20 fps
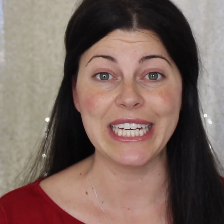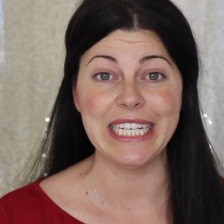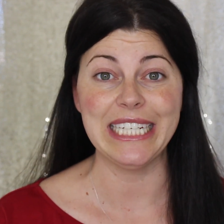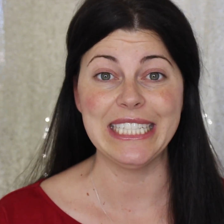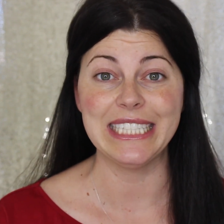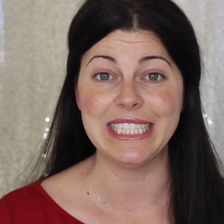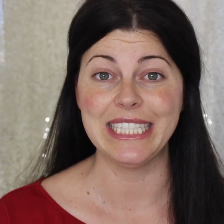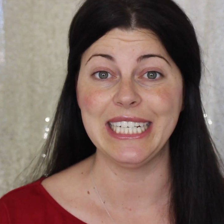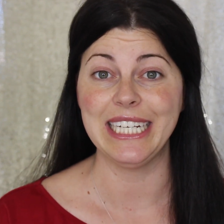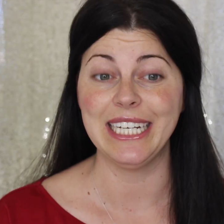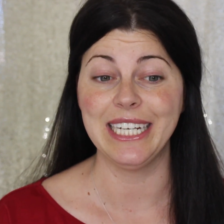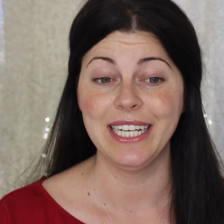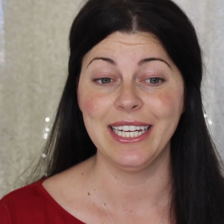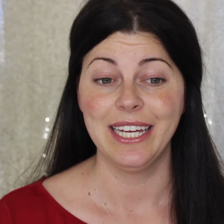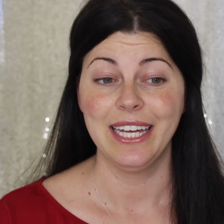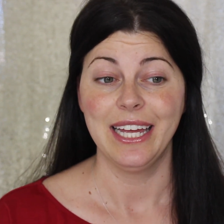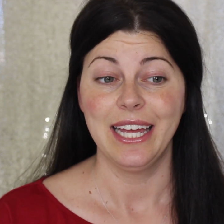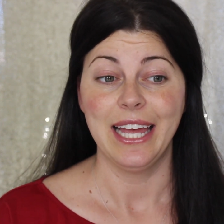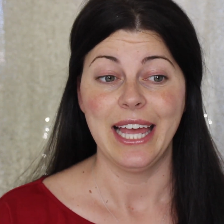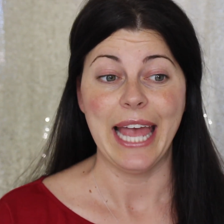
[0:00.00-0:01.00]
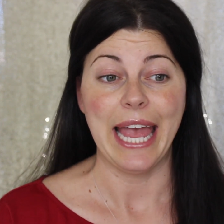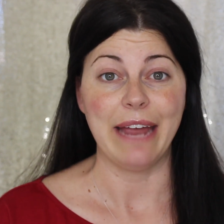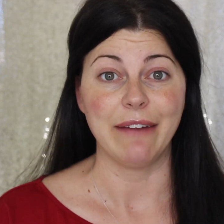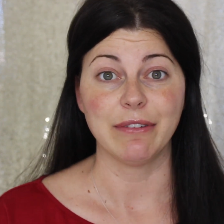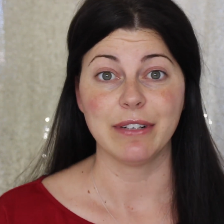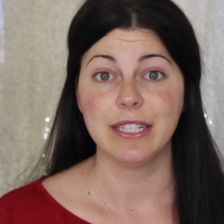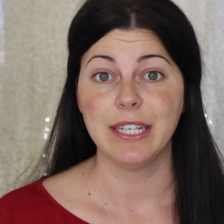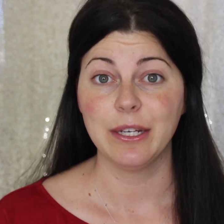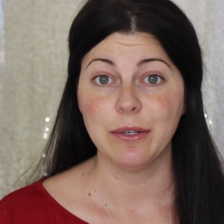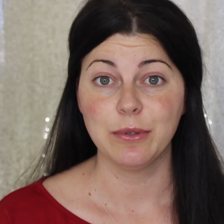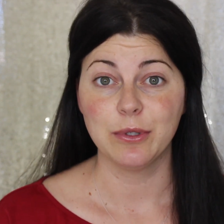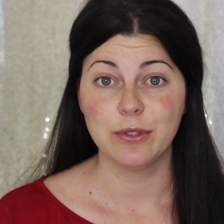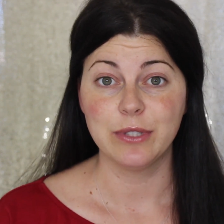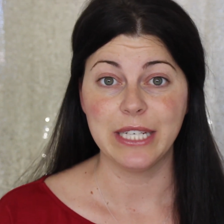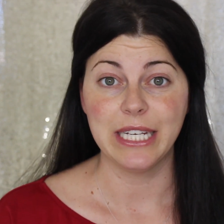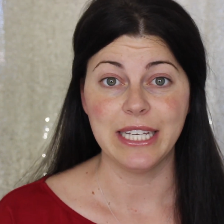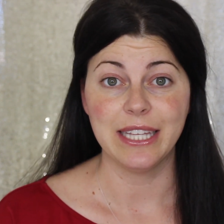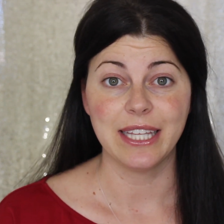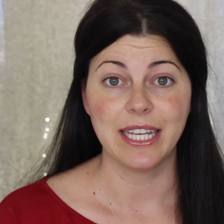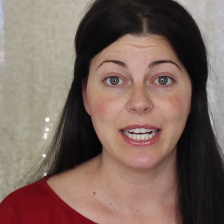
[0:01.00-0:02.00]
easy, everyday
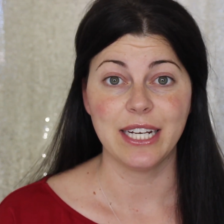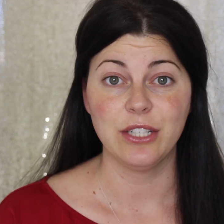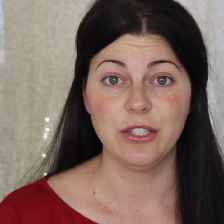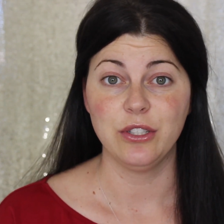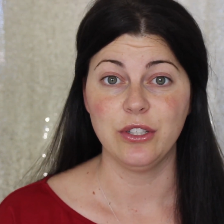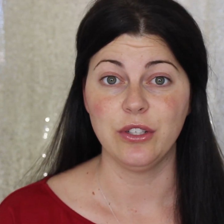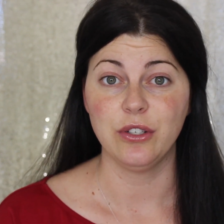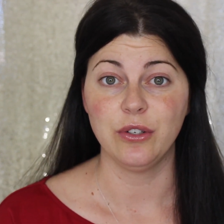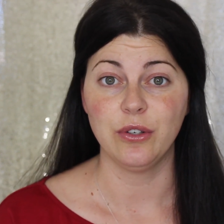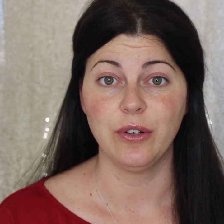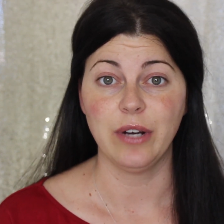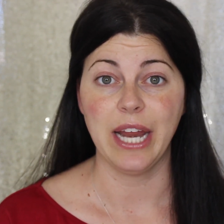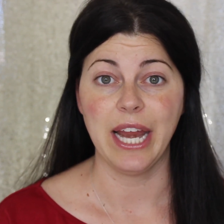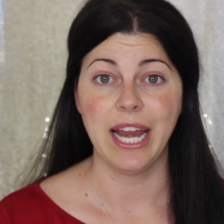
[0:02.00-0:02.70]
routine that I do.